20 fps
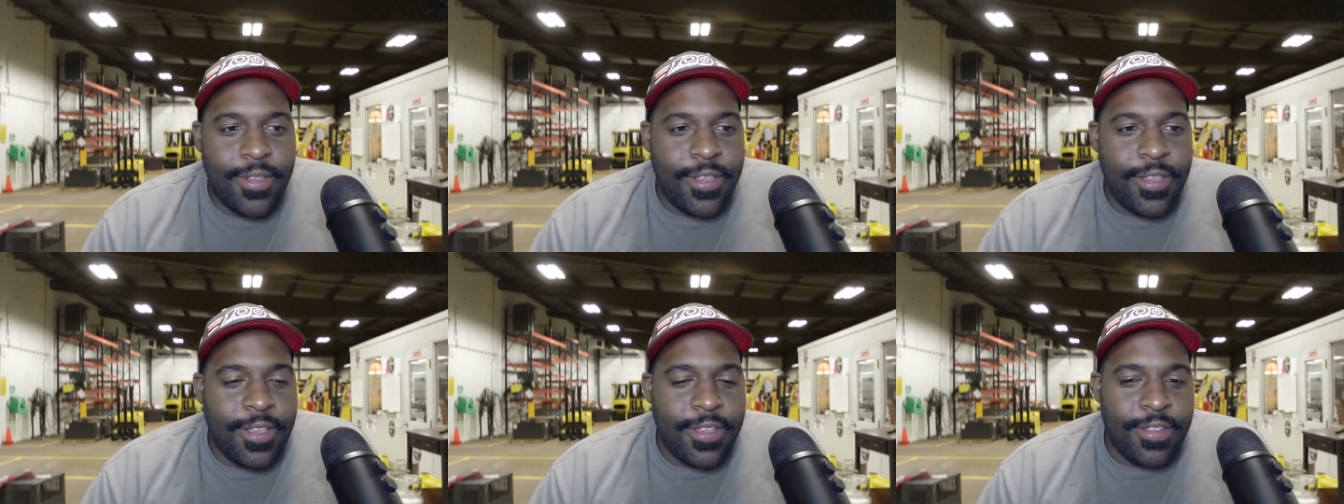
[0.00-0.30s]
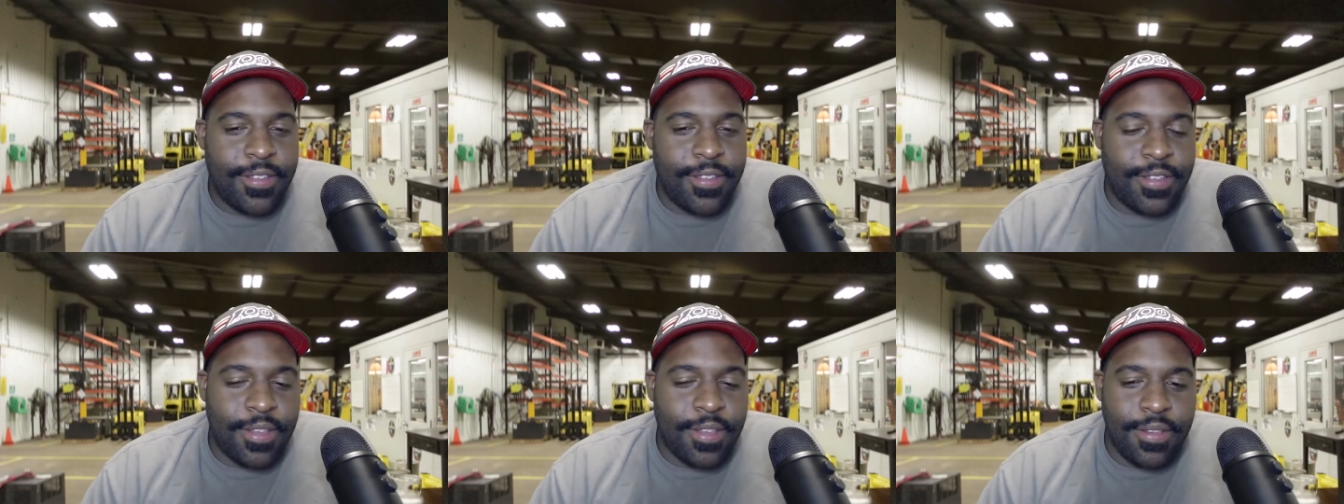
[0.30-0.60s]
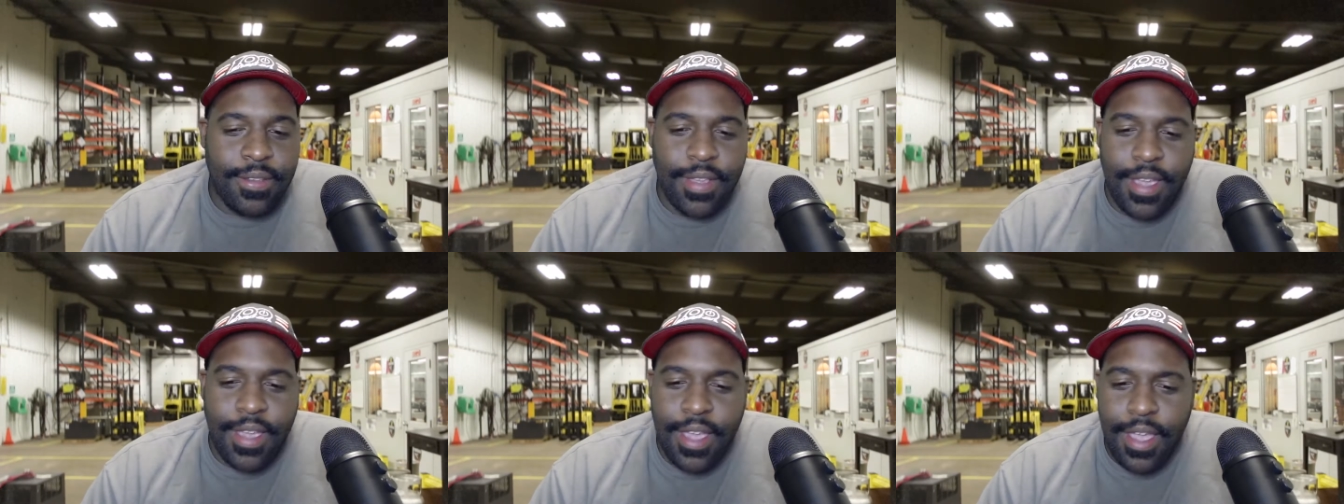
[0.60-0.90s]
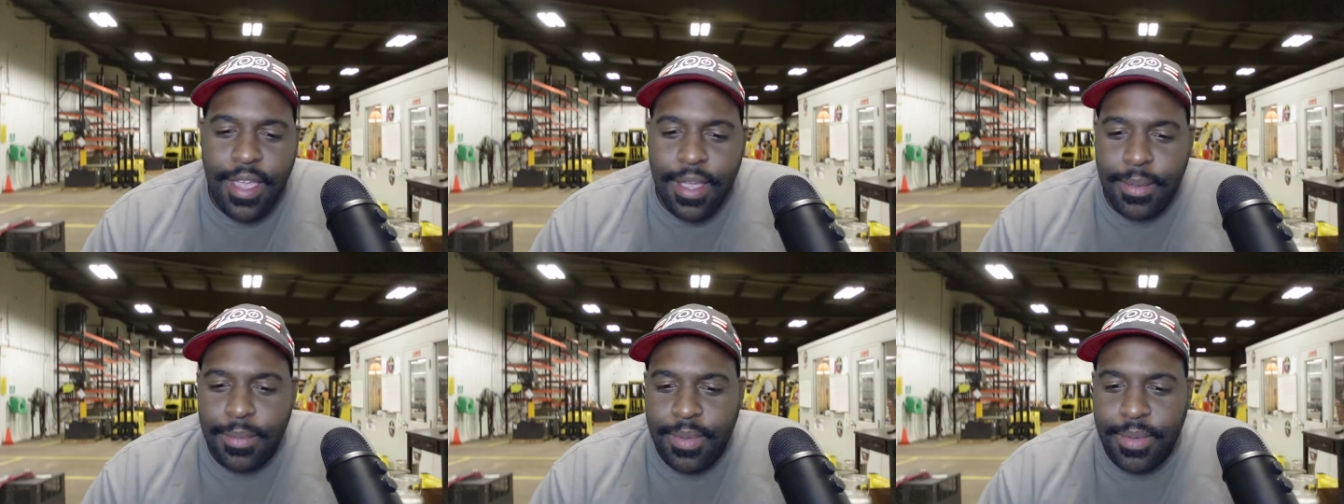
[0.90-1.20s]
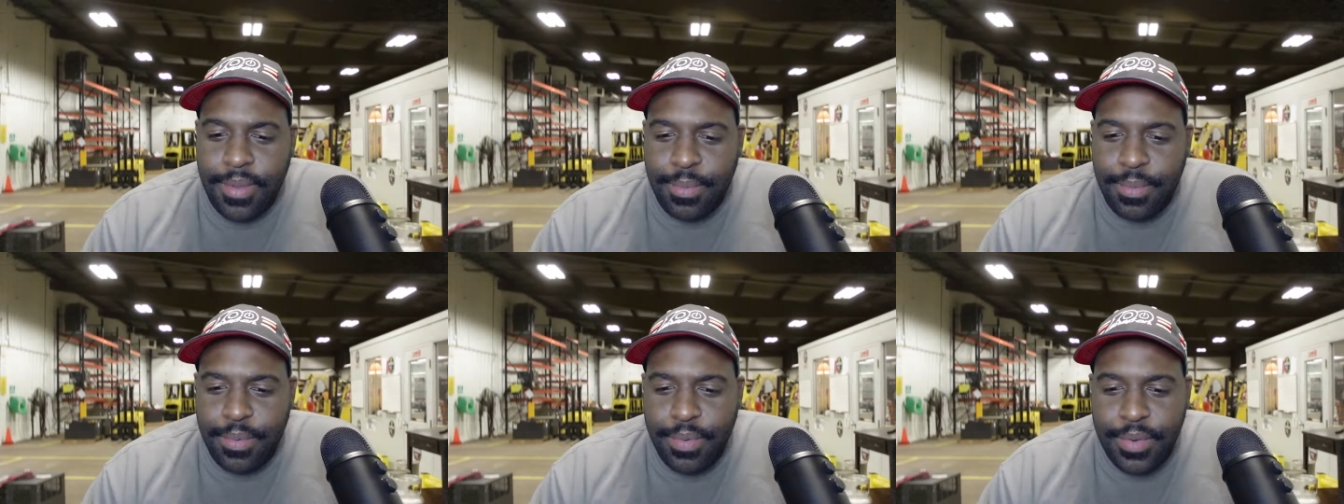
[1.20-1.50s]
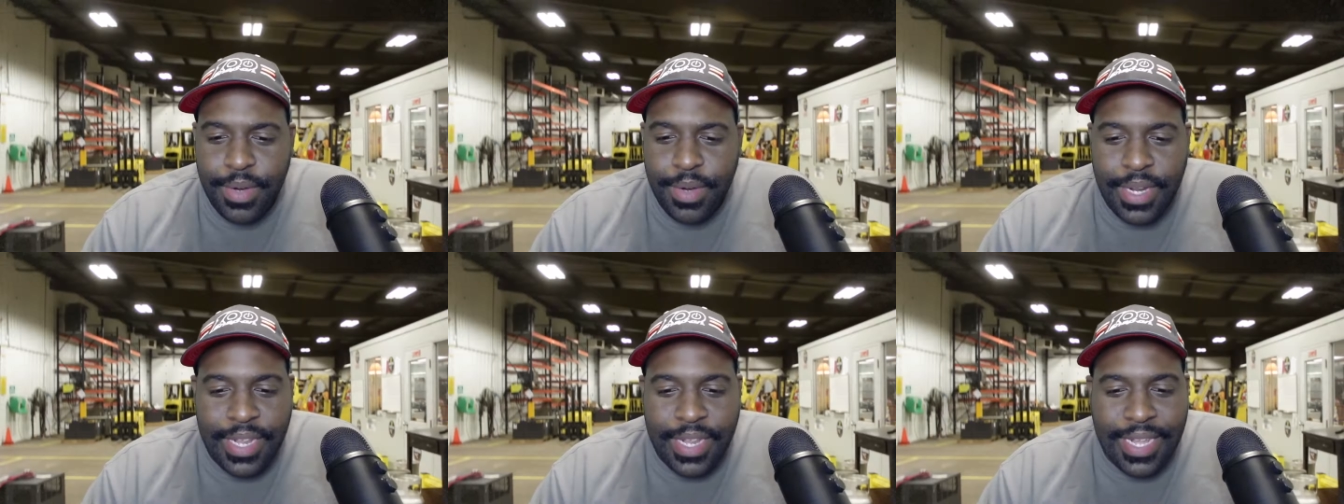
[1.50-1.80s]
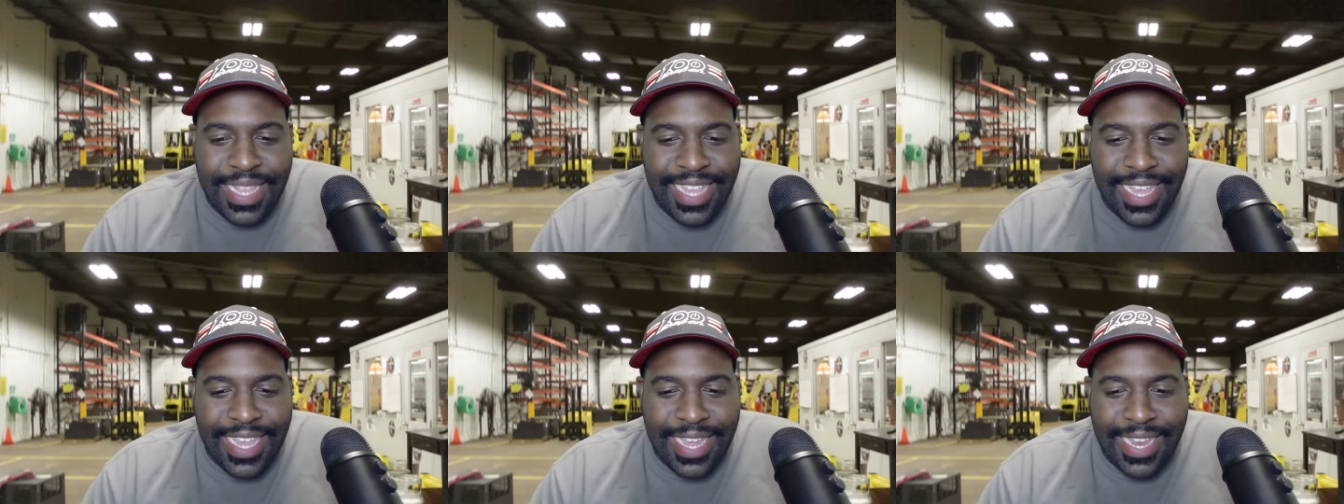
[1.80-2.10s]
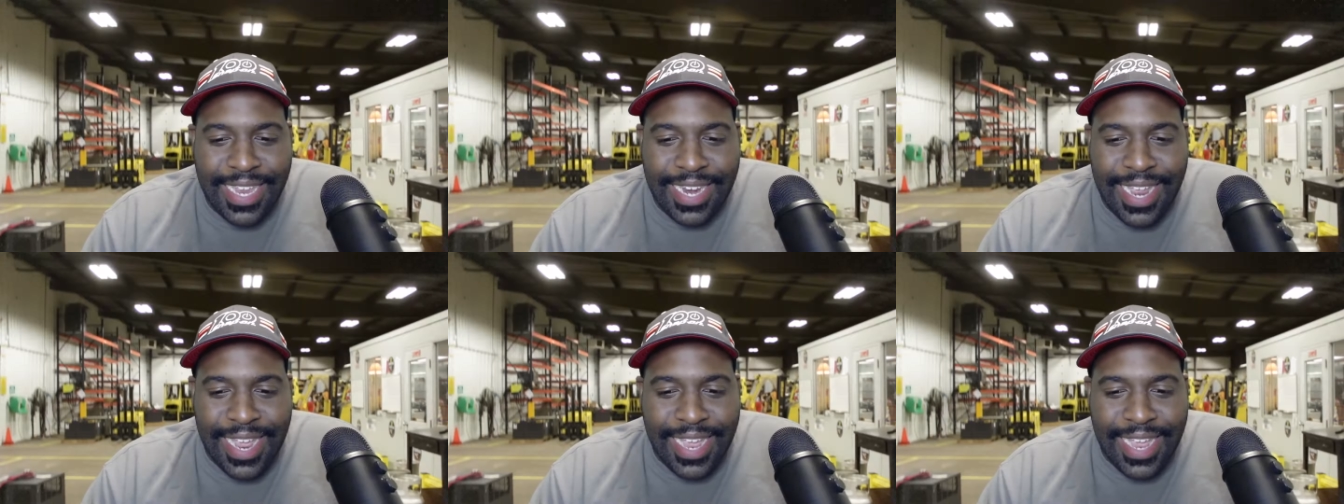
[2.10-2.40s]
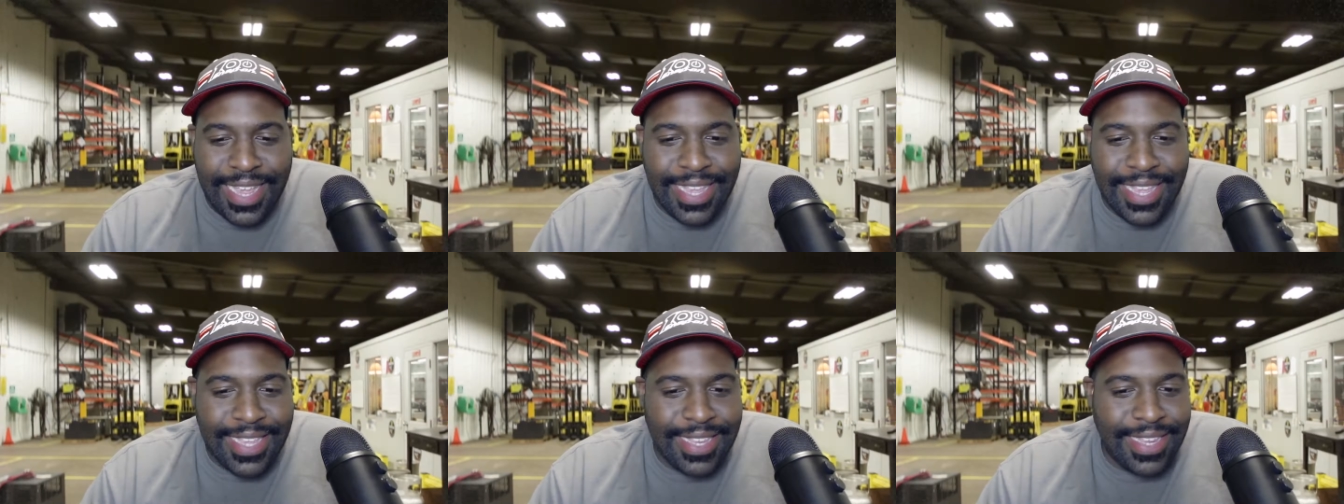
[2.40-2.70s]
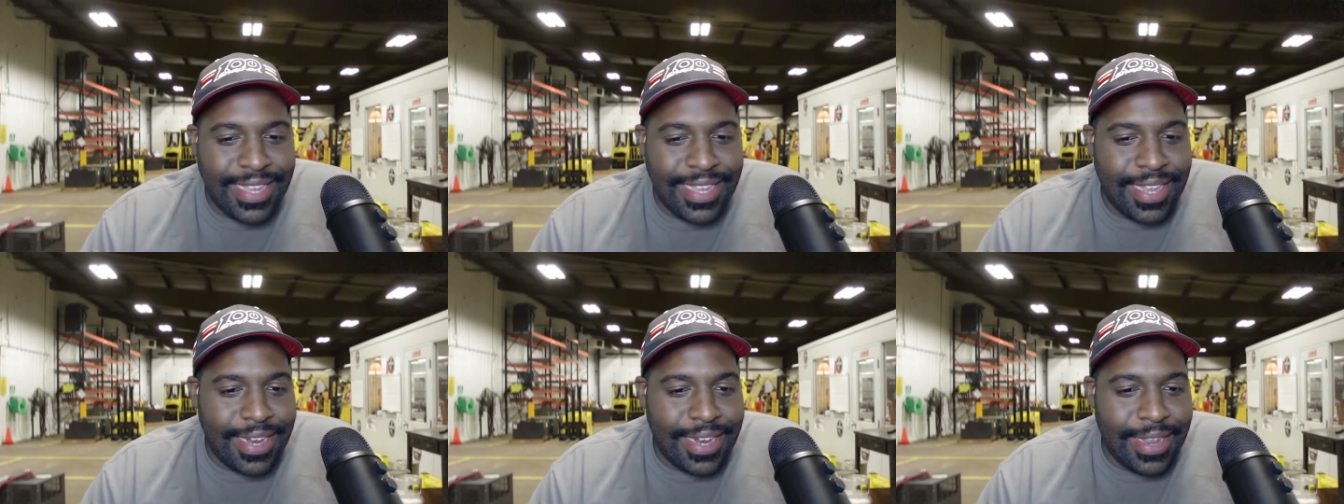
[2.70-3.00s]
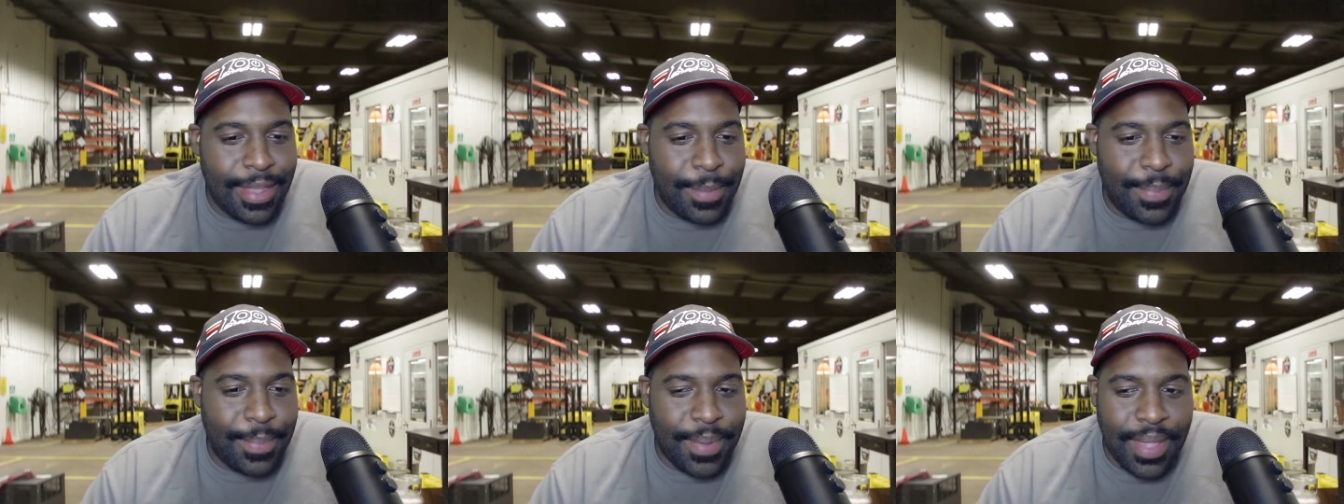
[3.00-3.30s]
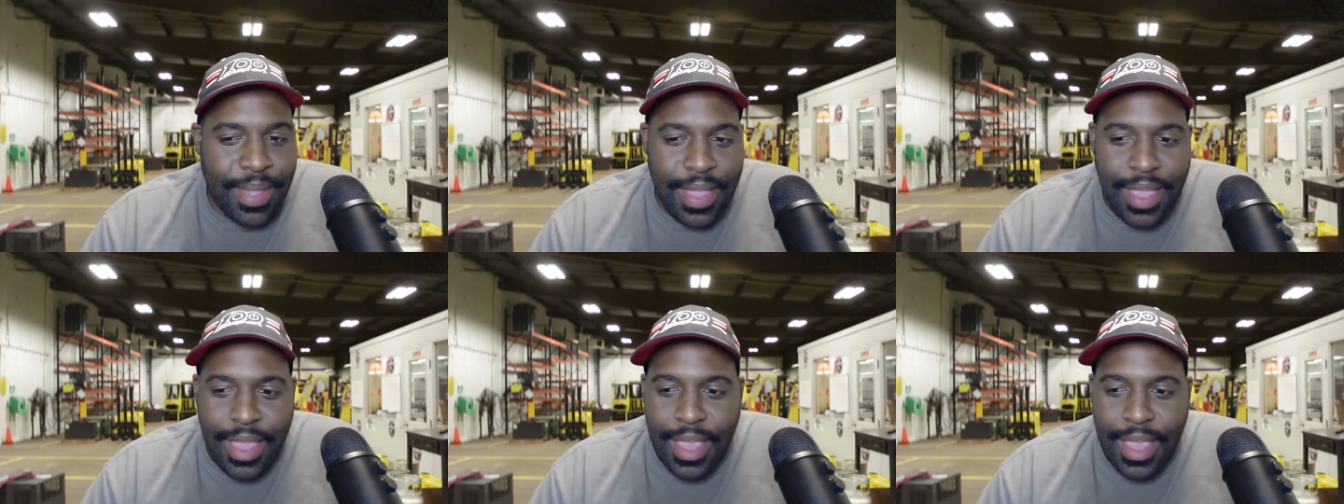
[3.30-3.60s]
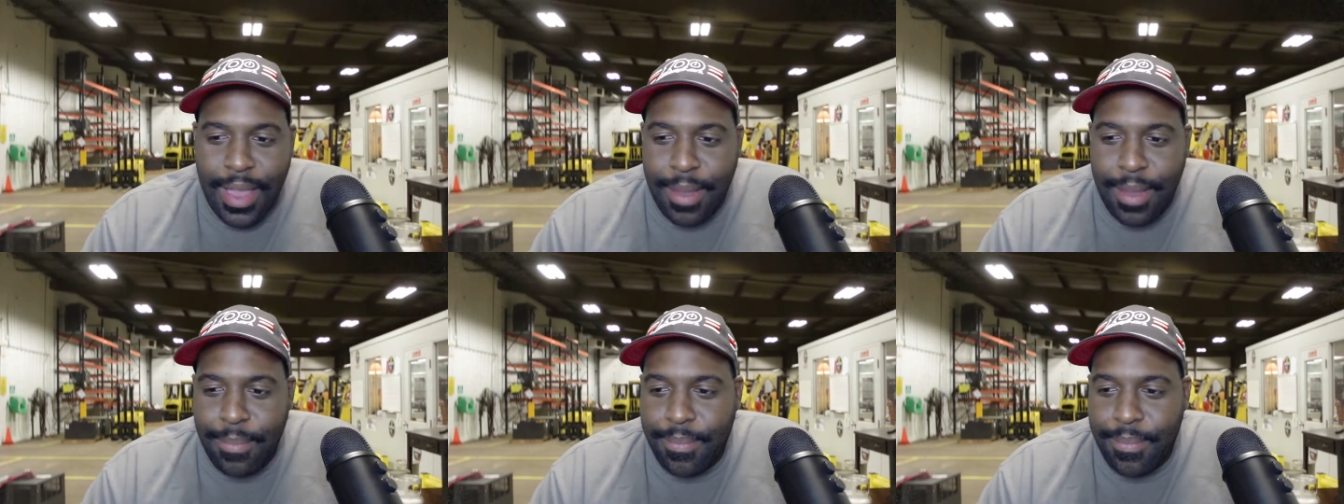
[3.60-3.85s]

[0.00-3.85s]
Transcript: So yeah, I'm pretty glad I could set up a